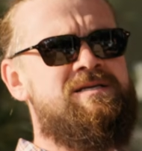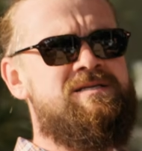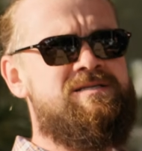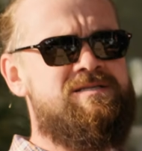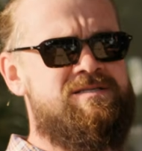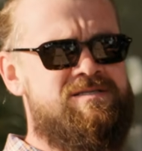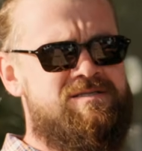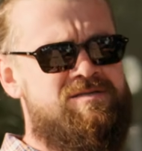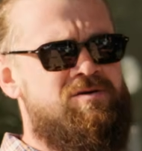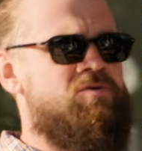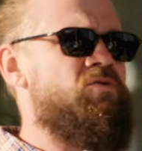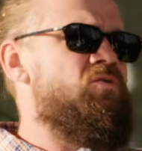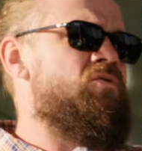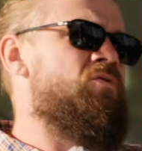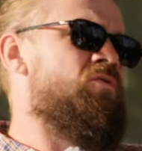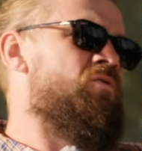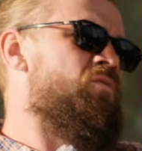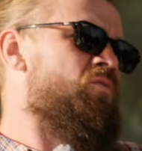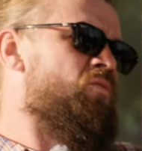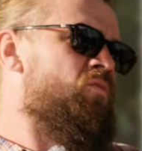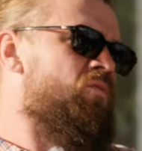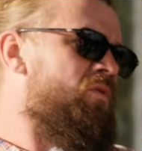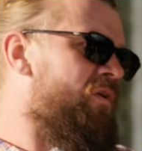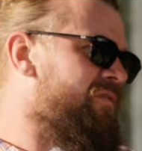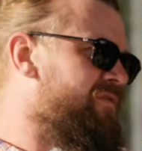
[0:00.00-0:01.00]

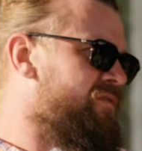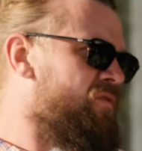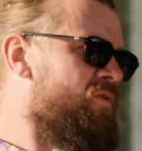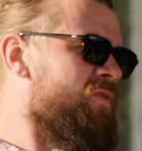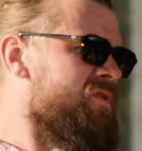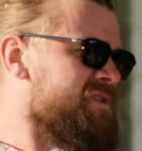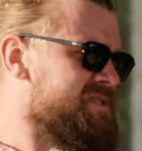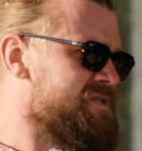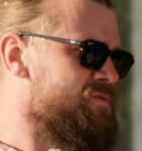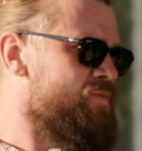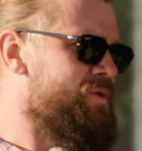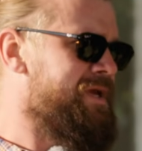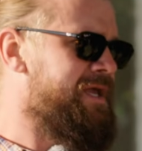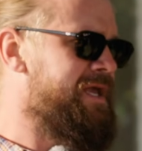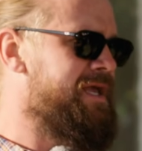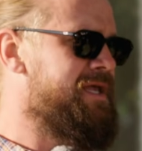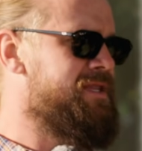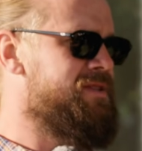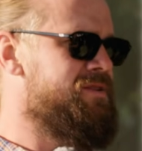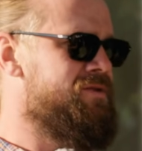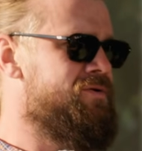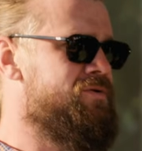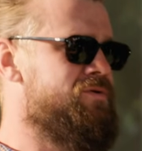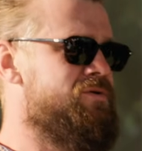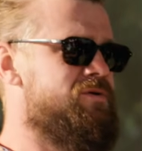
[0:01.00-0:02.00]
So of course we
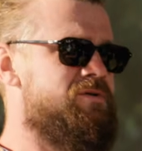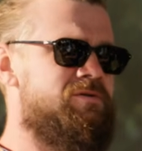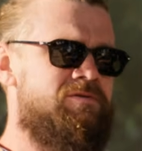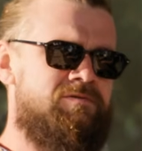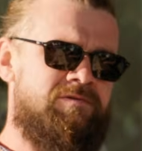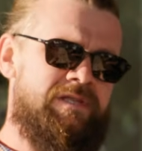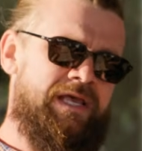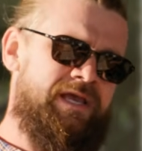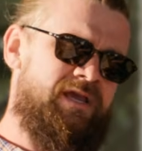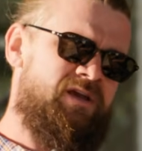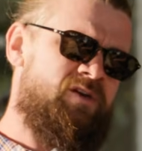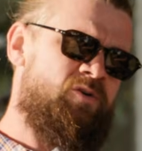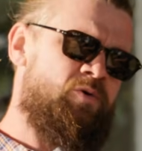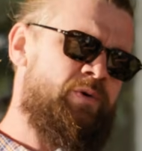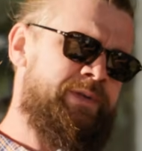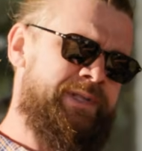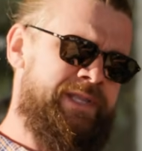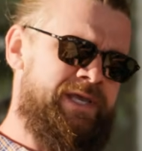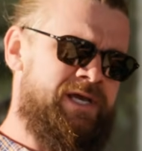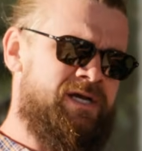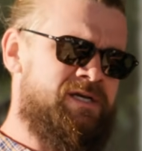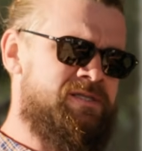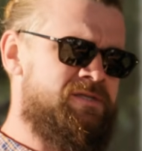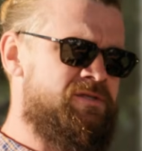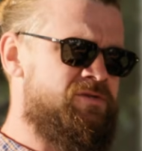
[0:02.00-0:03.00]
can do it, like
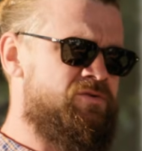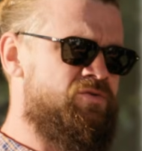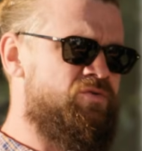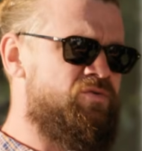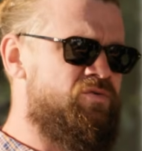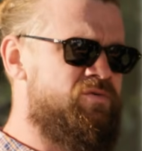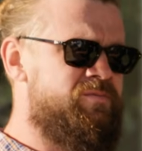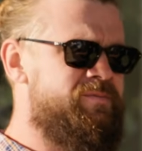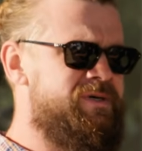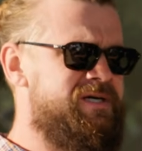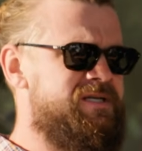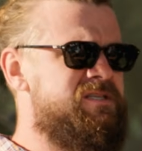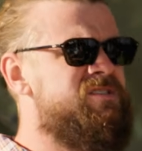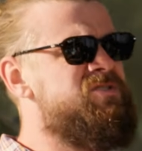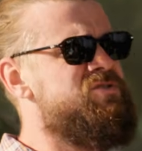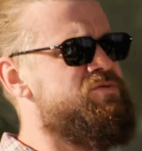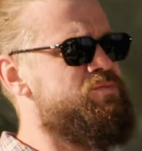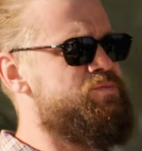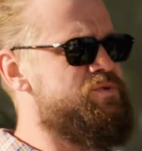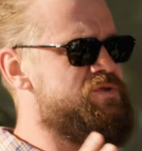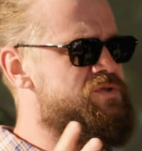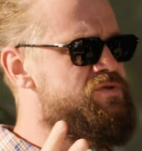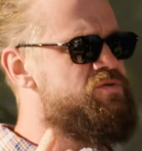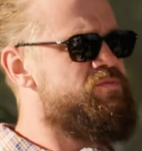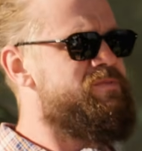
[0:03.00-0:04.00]
connect 2
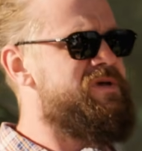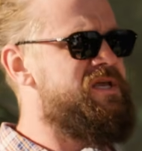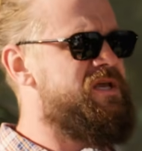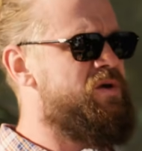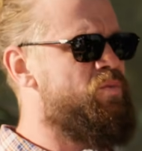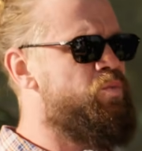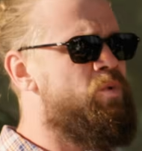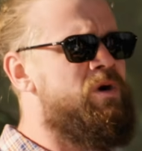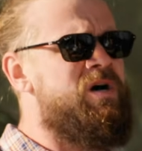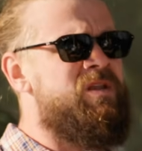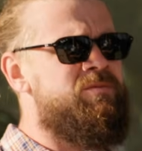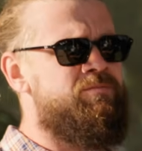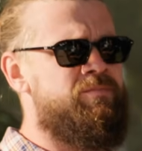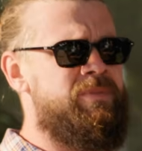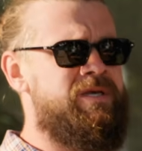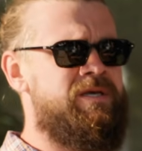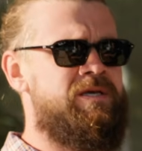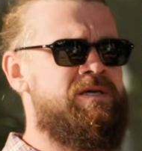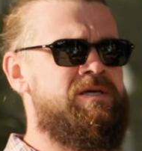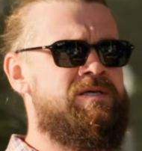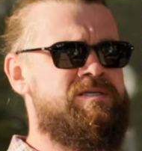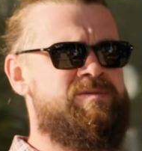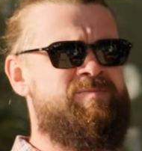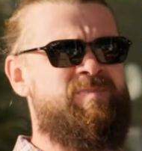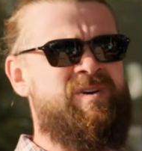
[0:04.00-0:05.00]
bedrooms to make one
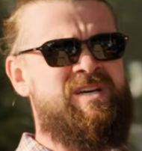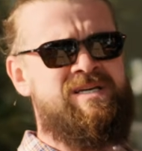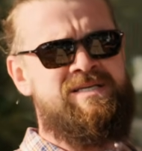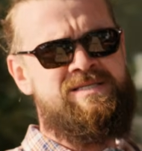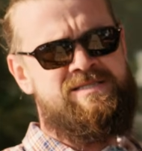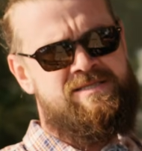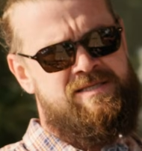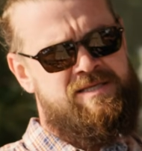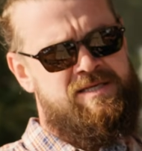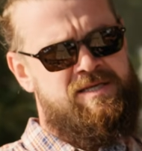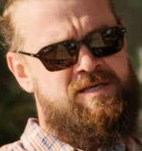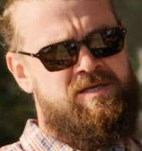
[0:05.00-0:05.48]
bigger space.